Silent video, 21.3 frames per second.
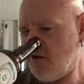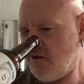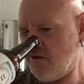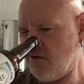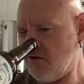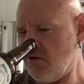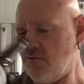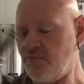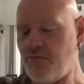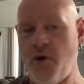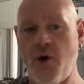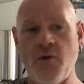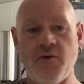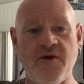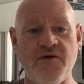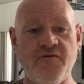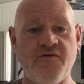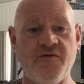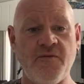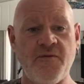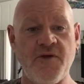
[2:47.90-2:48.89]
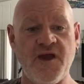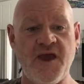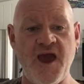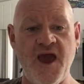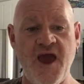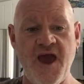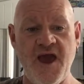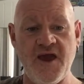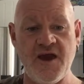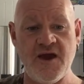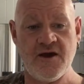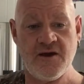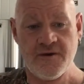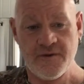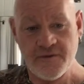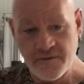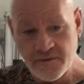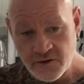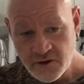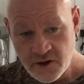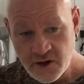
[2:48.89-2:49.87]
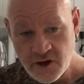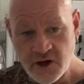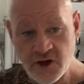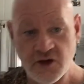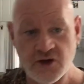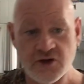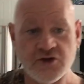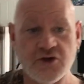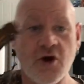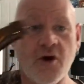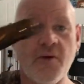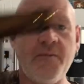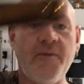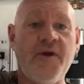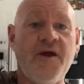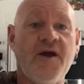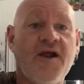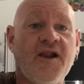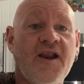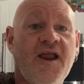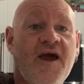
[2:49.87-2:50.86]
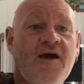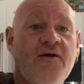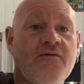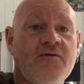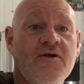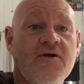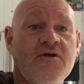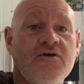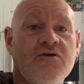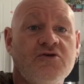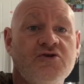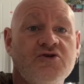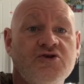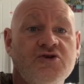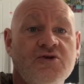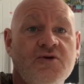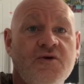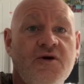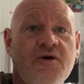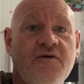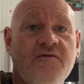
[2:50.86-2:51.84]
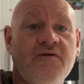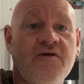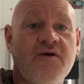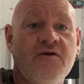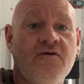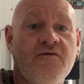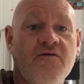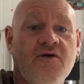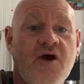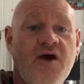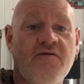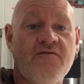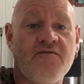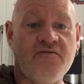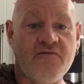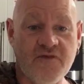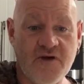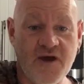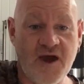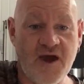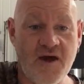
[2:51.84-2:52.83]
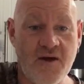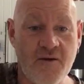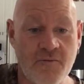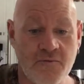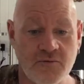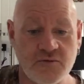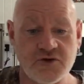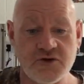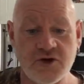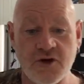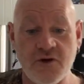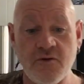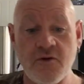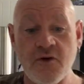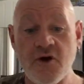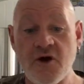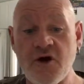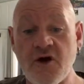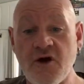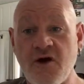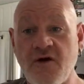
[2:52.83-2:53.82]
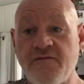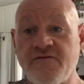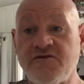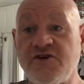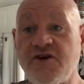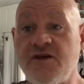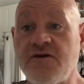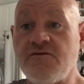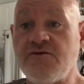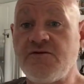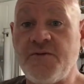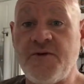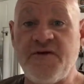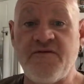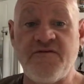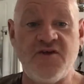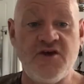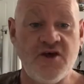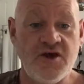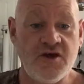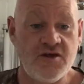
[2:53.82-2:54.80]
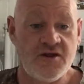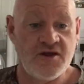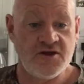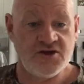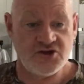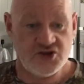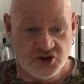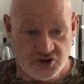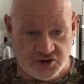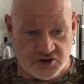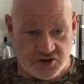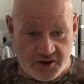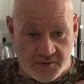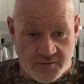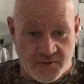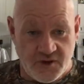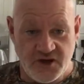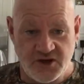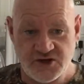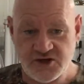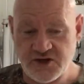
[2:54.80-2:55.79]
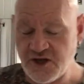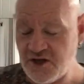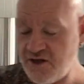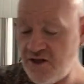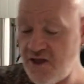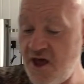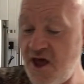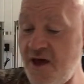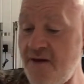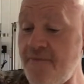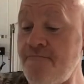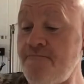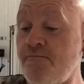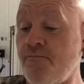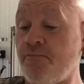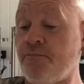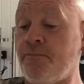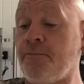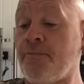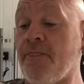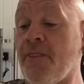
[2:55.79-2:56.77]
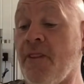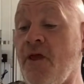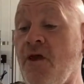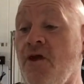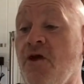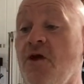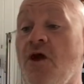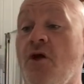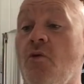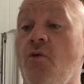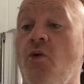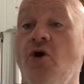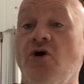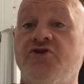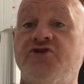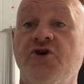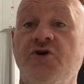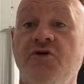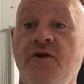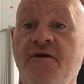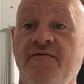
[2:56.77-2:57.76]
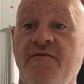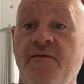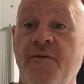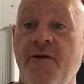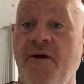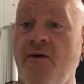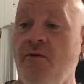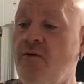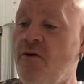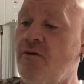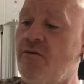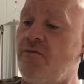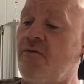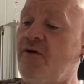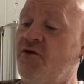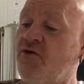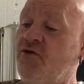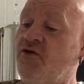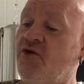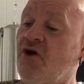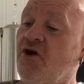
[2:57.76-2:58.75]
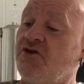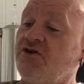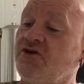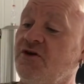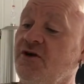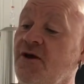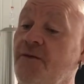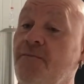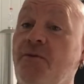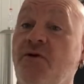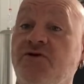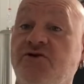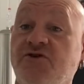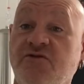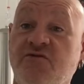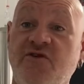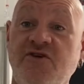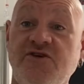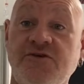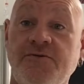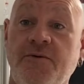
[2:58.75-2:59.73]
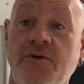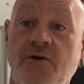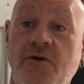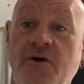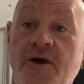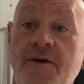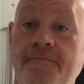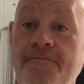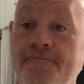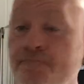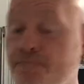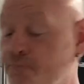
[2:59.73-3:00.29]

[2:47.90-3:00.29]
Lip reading: So he's bottled it from the keg. It's got a bit of cloudiness to it. I think I've got everything out. So obviously there was a bit of there's some yeast in there. What I do love about what Matt does, he puts the recipe on it.